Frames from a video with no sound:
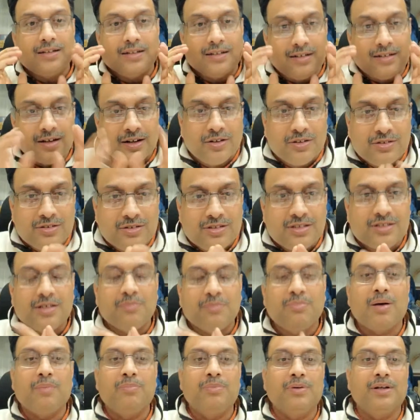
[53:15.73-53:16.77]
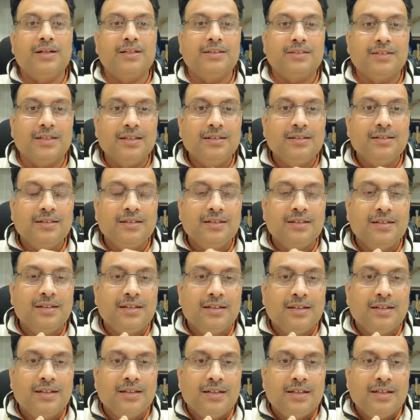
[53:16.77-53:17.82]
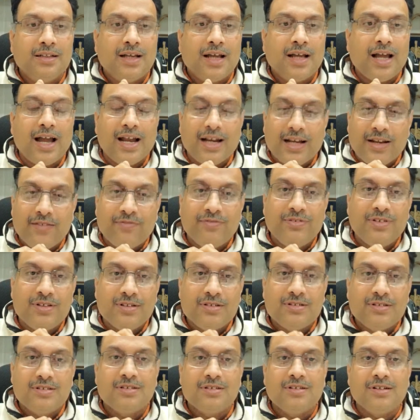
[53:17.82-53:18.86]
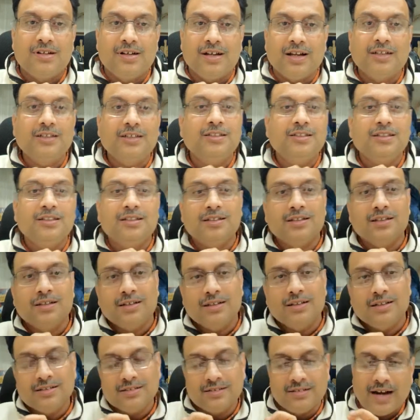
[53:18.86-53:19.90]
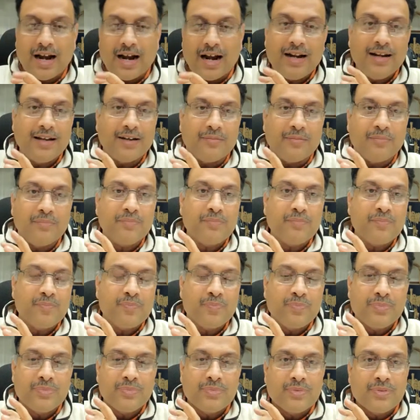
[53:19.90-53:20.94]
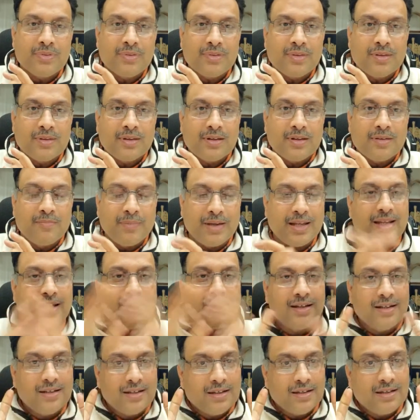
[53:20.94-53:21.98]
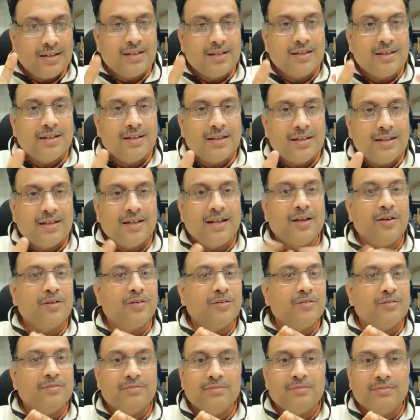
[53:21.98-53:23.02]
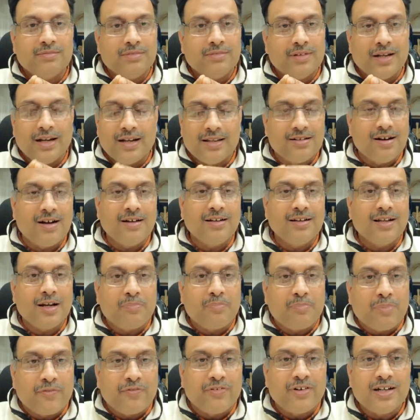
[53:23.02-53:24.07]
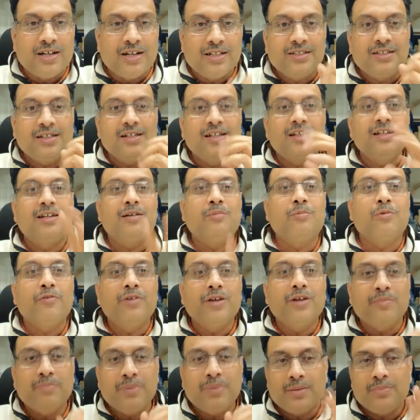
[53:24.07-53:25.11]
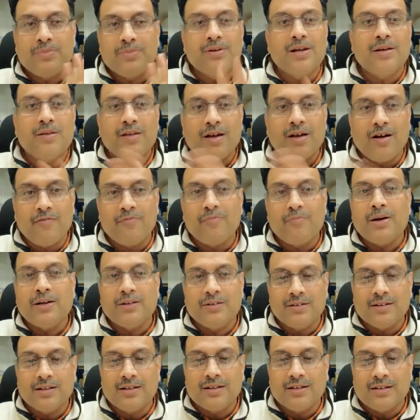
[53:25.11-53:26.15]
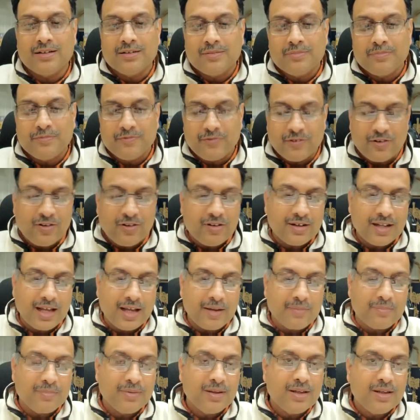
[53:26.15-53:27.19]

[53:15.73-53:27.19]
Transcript: reduces the population. And if this reduction is random, meaning, it is not that preferentially removing people of particular phenotype,